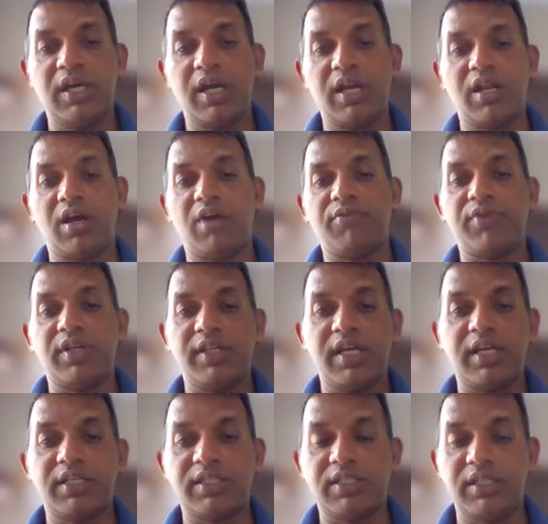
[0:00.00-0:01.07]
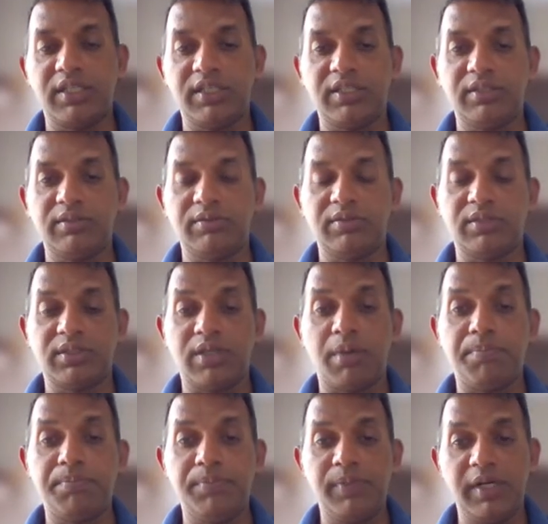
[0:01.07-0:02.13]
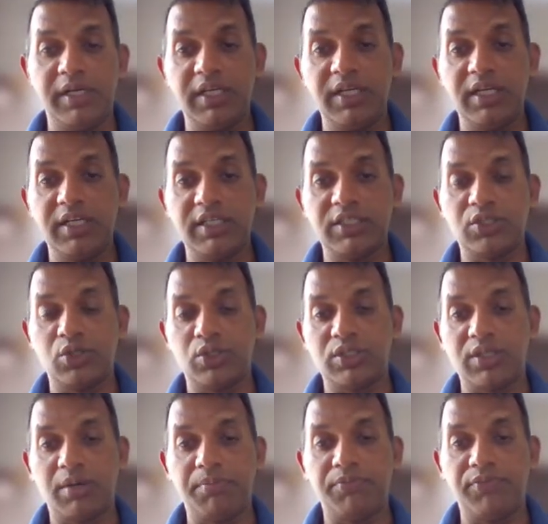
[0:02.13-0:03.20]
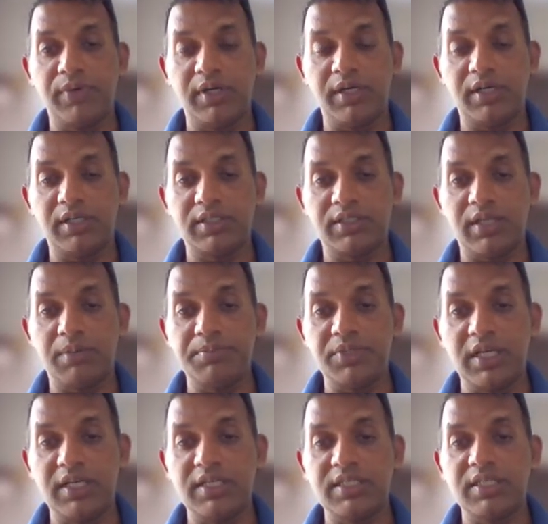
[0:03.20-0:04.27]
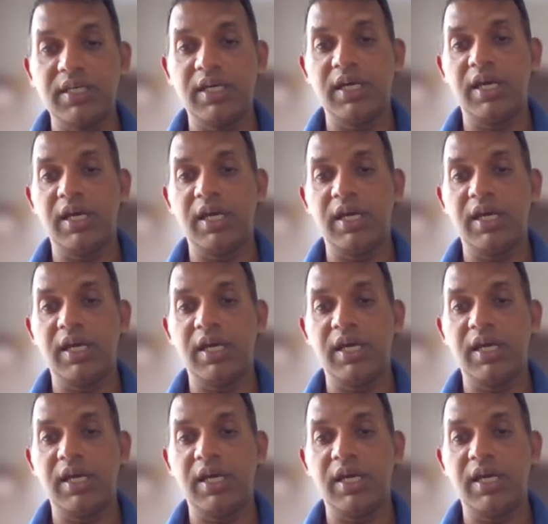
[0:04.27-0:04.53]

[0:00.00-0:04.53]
and after that sub dealers or sub sellers,